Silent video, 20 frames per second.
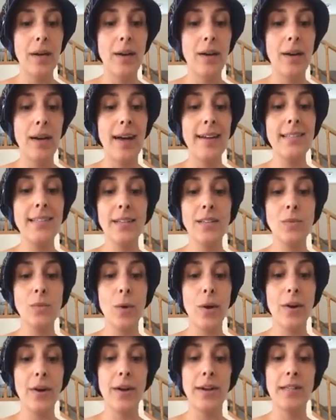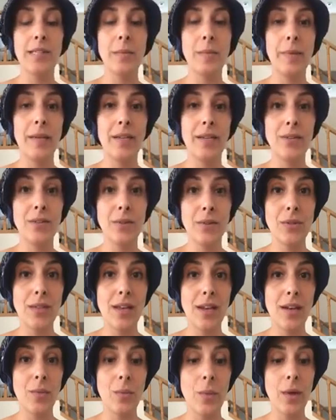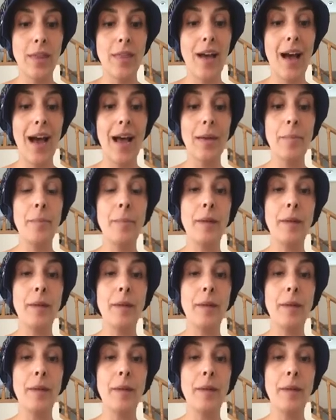Excess water has been associated with high